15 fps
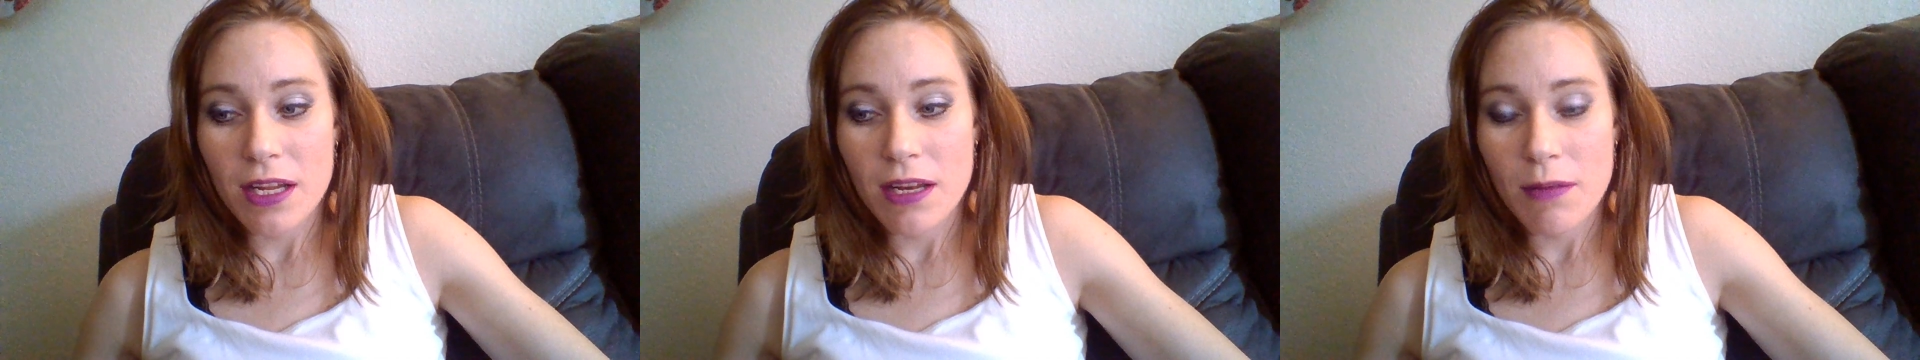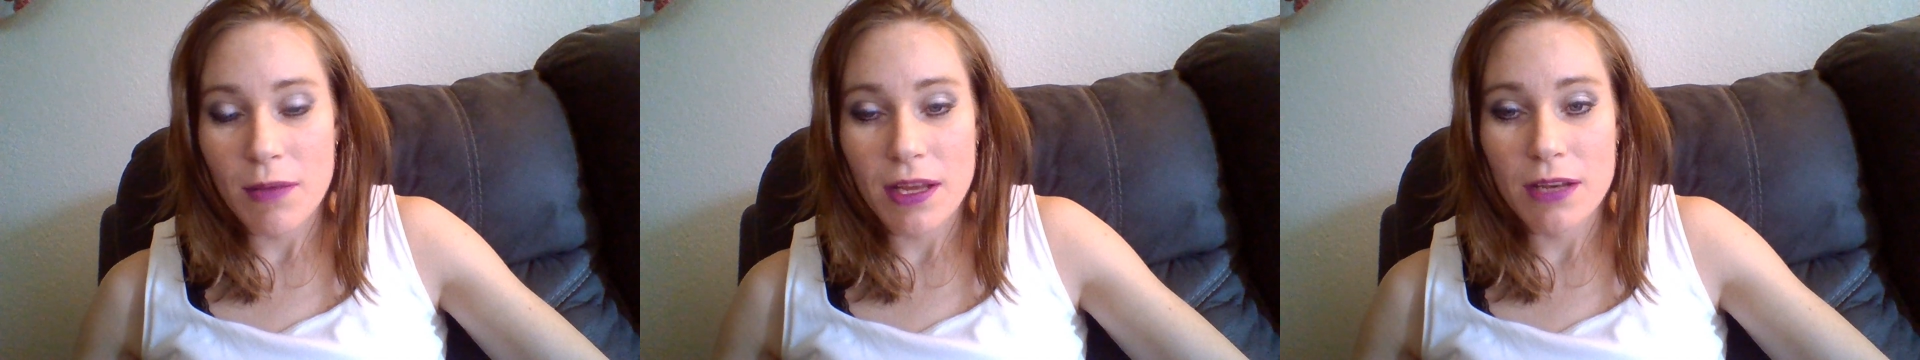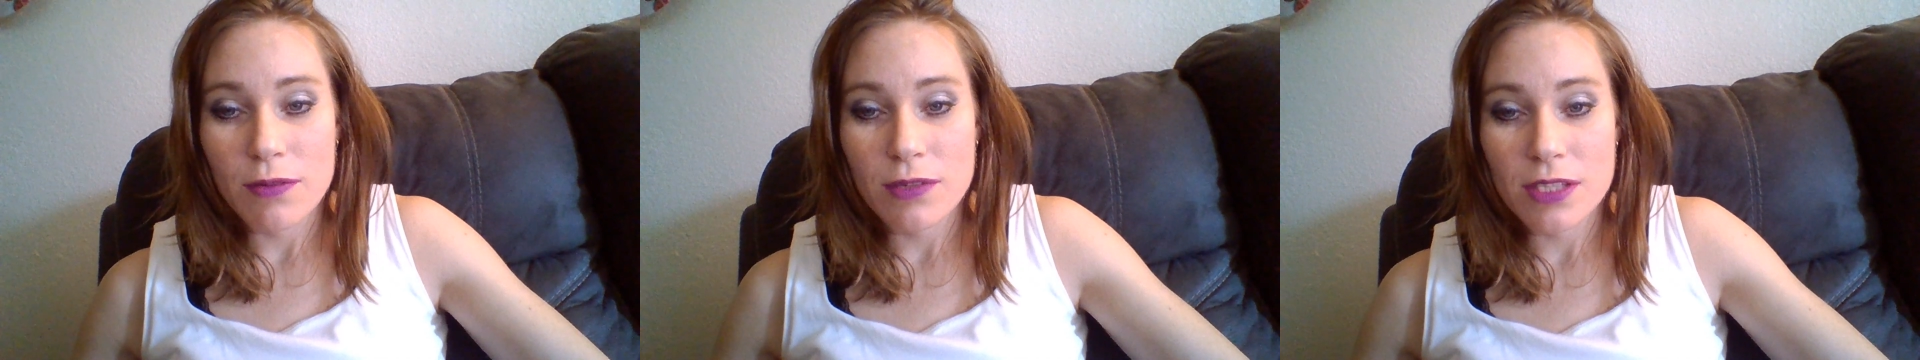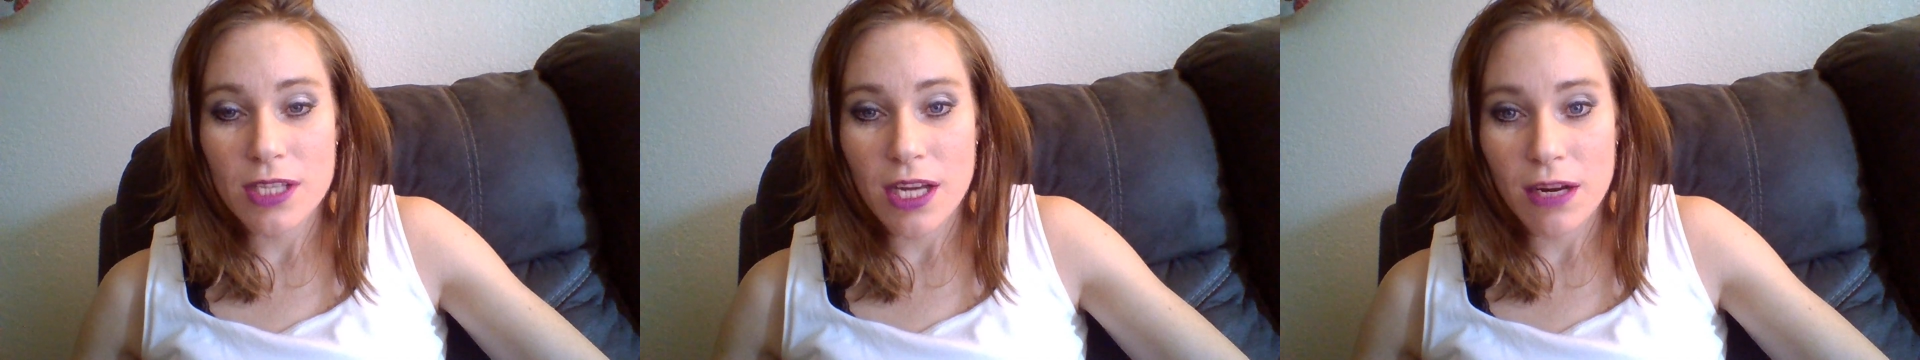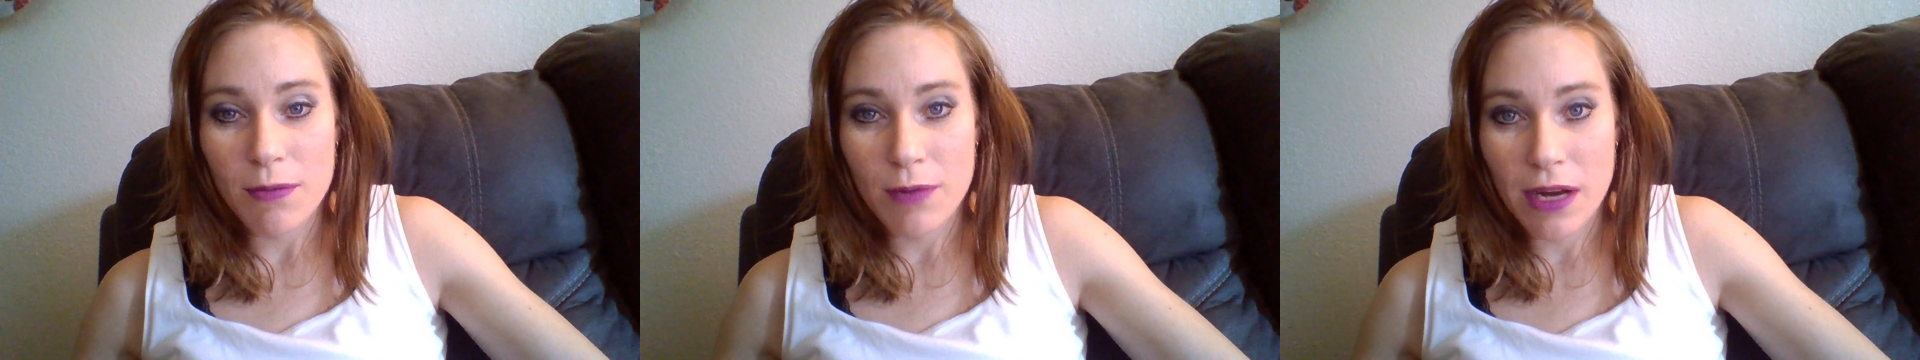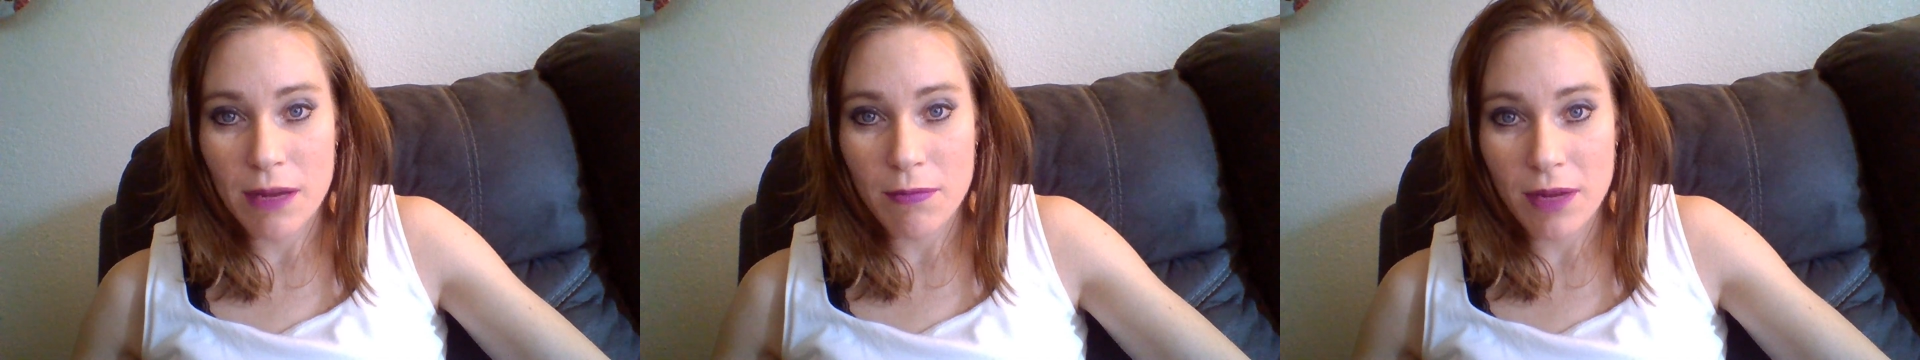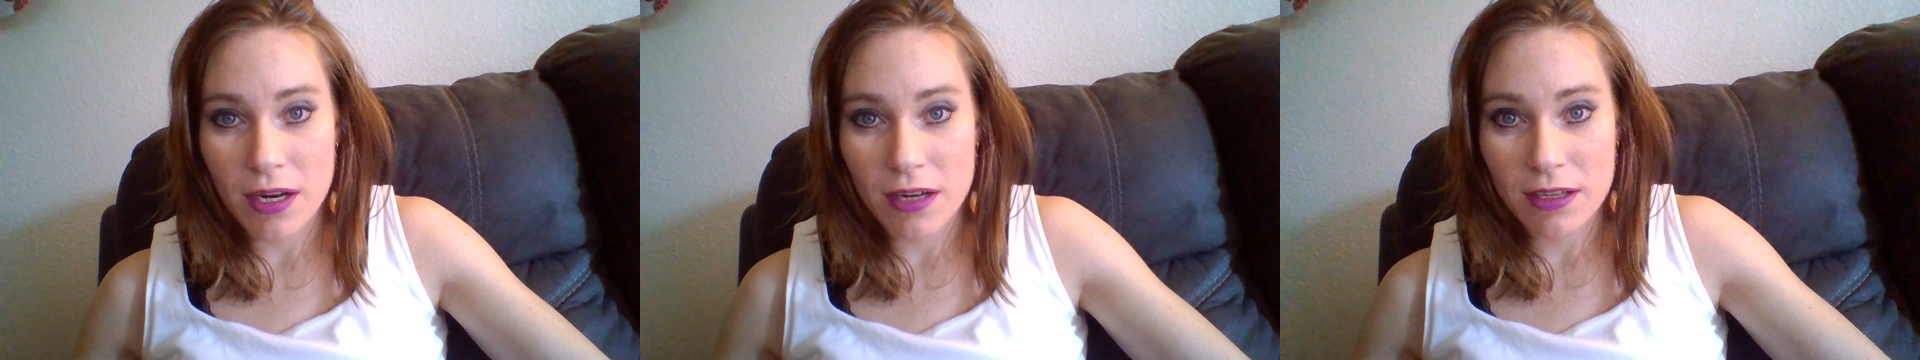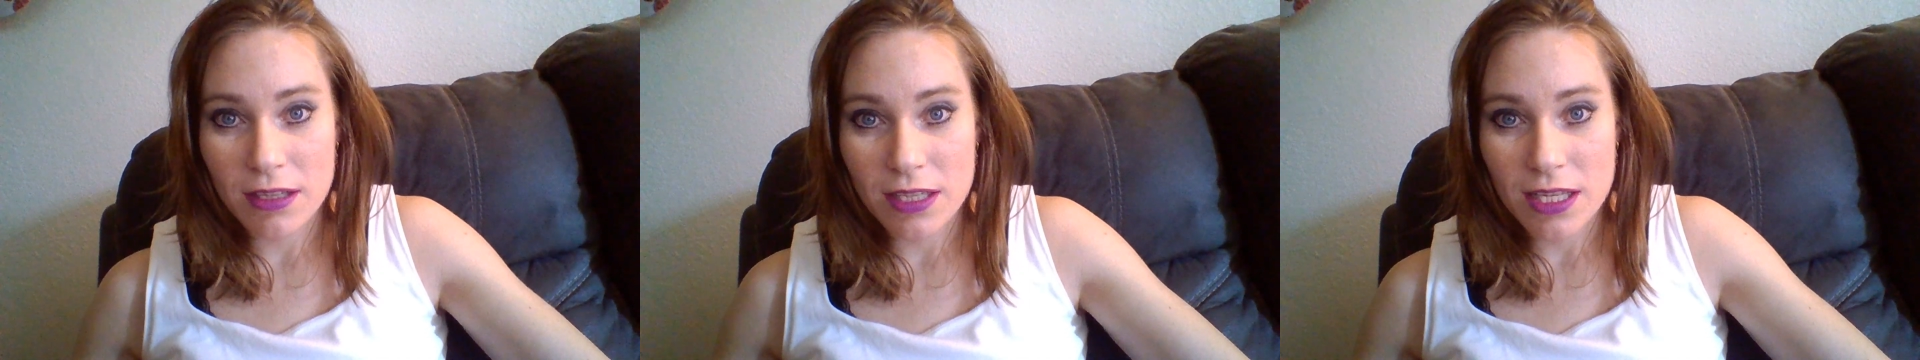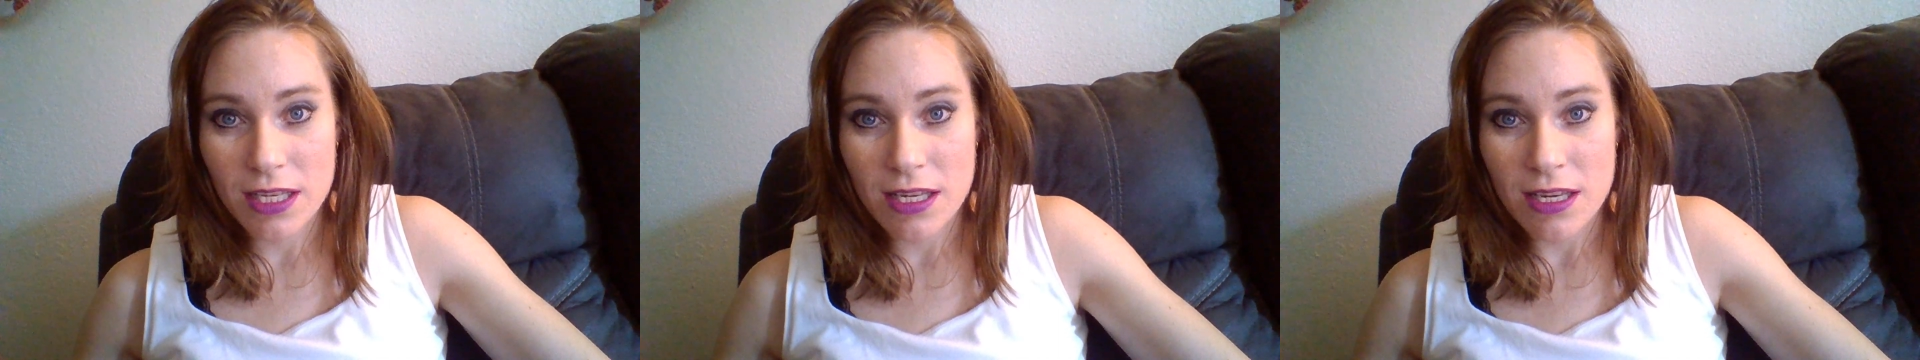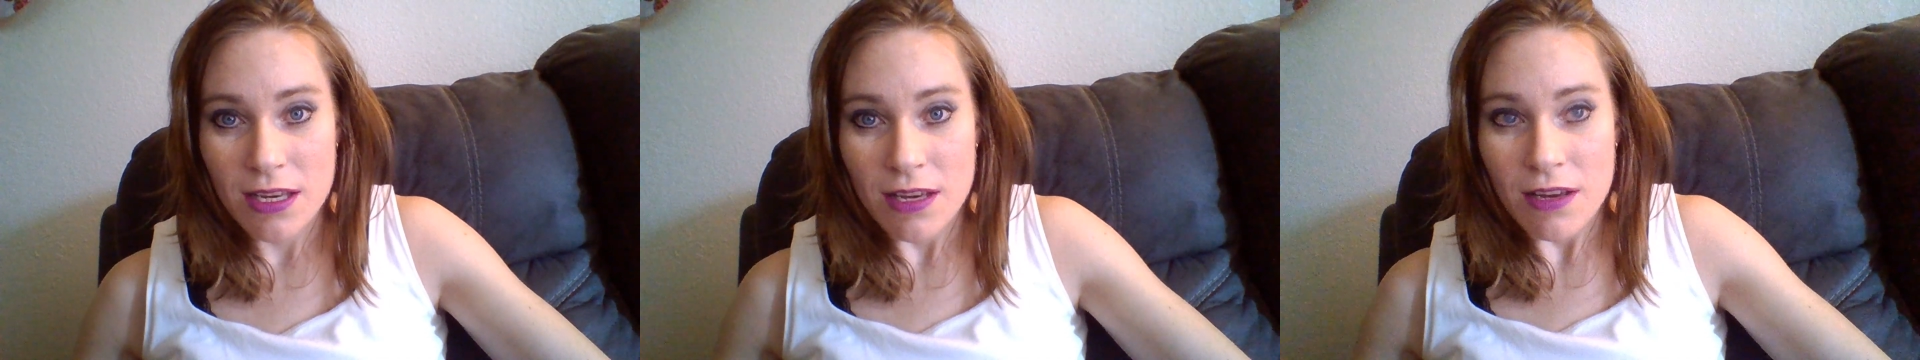in a manual chair
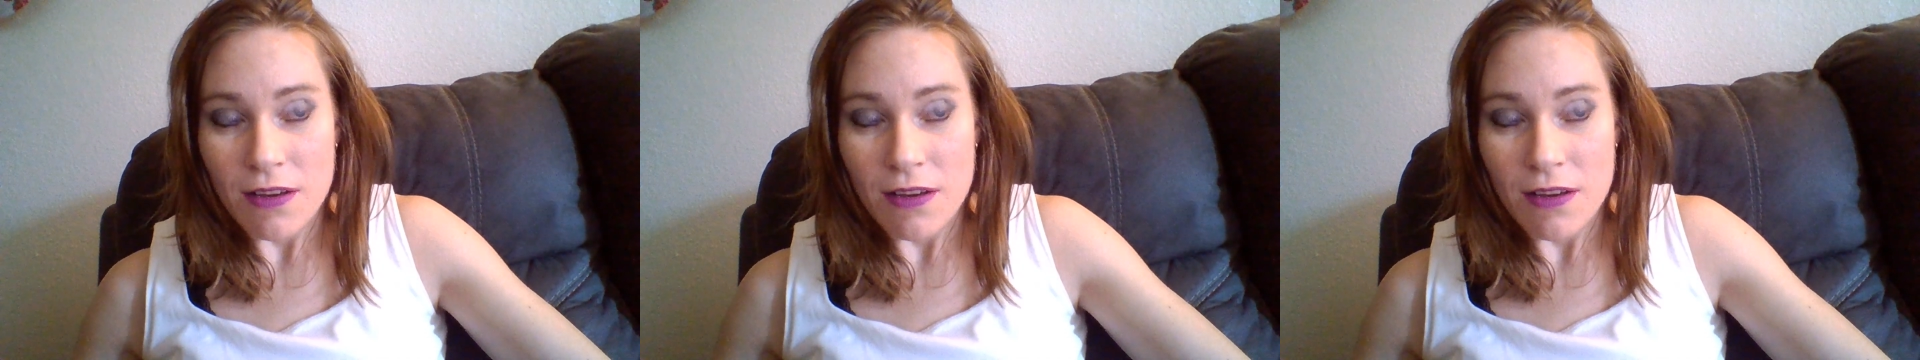primarily